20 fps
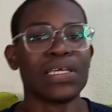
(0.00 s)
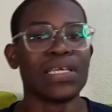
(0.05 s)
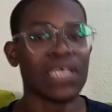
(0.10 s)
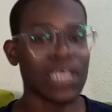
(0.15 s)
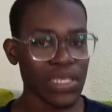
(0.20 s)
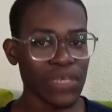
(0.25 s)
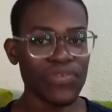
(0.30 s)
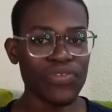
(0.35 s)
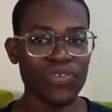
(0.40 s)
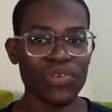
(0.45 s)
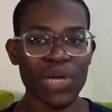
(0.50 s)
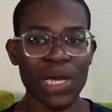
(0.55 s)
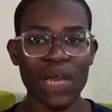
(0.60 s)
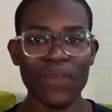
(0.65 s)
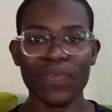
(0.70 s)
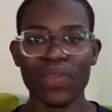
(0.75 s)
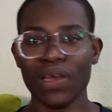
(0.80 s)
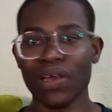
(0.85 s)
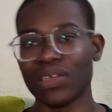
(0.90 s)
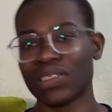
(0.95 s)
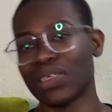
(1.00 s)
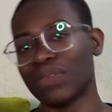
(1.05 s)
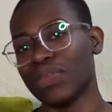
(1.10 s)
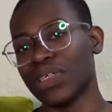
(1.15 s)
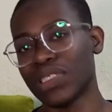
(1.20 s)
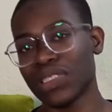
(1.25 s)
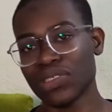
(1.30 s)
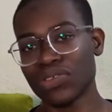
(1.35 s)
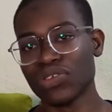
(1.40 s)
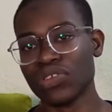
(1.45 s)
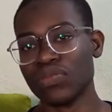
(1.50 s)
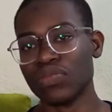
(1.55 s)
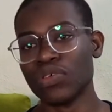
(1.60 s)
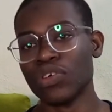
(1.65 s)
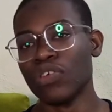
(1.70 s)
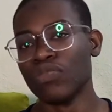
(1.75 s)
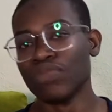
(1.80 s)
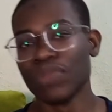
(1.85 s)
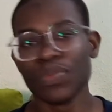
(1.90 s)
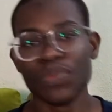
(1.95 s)
If you have an accountability group,
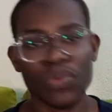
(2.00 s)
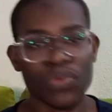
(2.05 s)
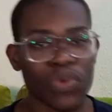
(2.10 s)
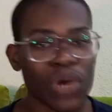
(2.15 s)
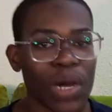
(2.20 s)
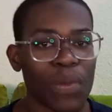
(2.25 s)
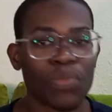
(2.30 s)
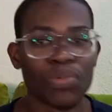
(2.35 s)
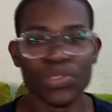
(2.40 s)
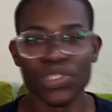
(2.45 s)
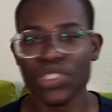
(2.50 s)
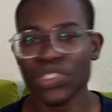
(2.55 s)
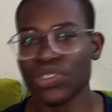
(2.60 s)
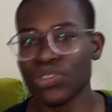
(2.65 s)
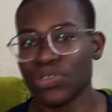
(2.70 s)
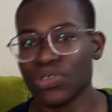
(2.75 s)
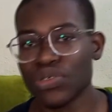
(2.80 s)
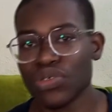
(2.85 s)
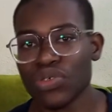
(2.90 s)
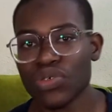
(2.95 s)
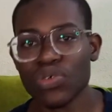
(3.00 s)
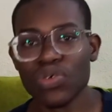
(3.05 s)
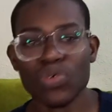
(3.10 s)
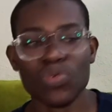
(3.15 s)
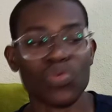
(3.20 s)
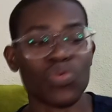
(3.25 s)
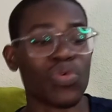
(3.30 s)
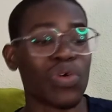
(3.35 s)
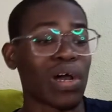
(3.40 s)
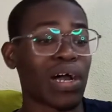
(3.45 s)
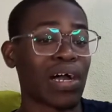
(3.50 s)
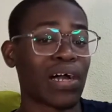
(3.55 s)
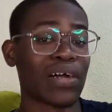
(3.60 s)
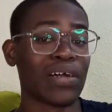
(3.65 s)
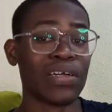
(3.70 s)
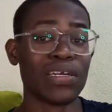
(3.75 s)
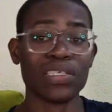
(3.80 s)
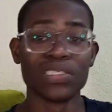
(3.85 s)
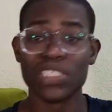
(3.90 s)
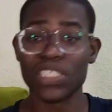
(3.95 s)
people who are pushing you, who are
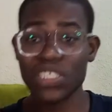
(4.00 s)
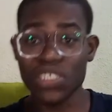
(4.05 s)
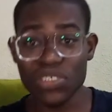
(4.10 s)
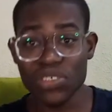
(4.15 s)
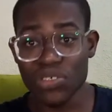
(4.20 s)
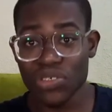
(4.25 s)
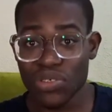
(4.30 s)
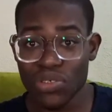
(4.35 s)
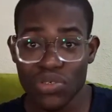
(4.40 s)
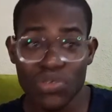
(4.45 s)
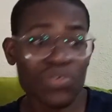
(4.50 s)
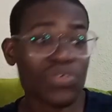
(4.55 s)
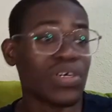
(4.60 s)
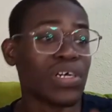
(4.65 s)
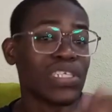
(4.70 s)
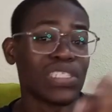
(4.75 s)
teaching you,